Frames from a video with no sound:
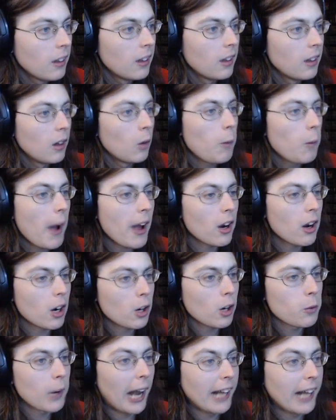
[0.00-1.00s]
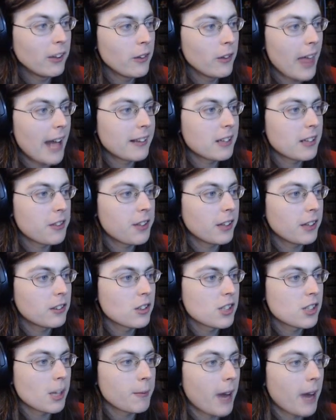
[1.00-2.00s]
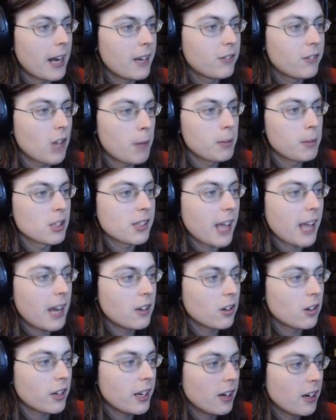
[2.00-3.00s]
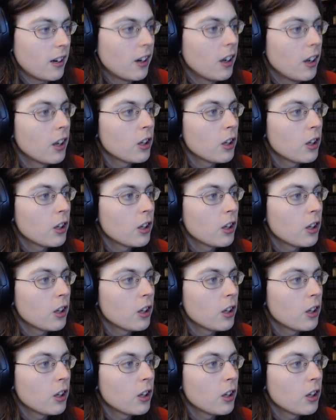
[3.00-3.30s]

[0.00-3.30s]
Why on earth would I do that? To think there's some kind of double standard here.